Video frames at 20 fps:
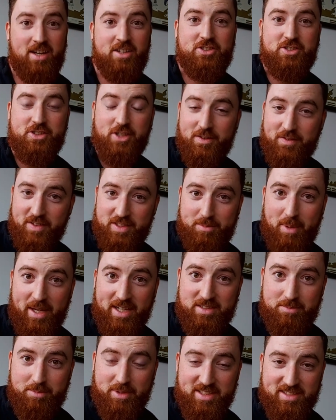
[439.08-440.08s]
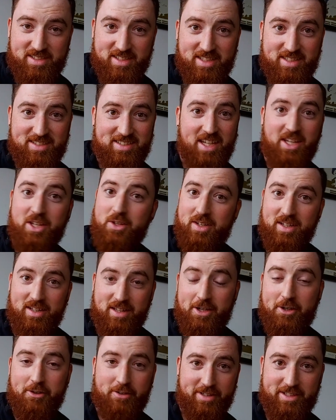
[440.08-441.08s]
service-based business that you
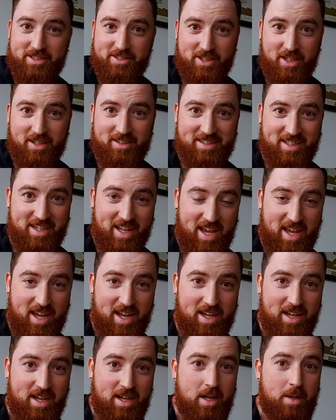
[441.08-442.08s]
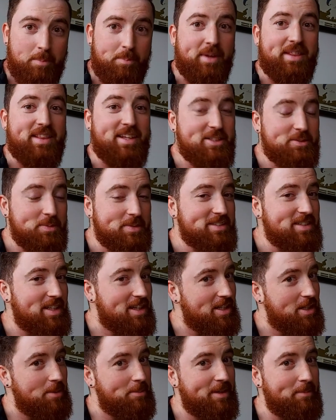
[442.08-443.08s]
can literally start today. But this one's a
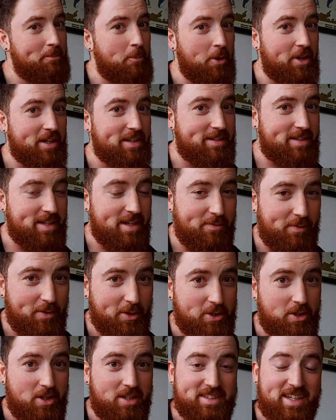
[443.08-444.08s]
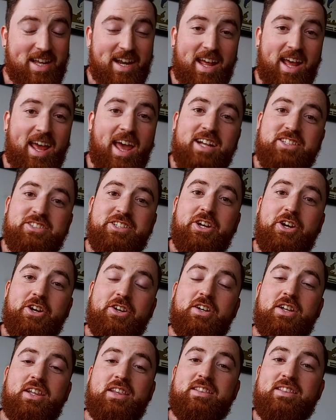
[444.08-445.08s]
little bit more difficult, and I actually
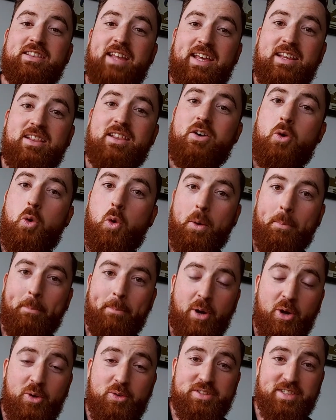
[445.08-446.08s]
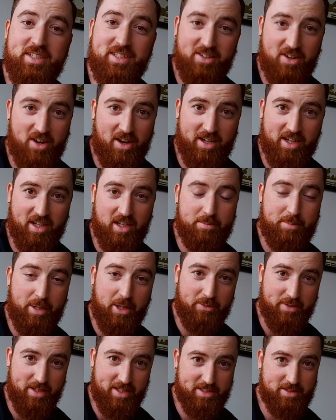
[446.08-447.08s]
heard Layla Hormozi talking about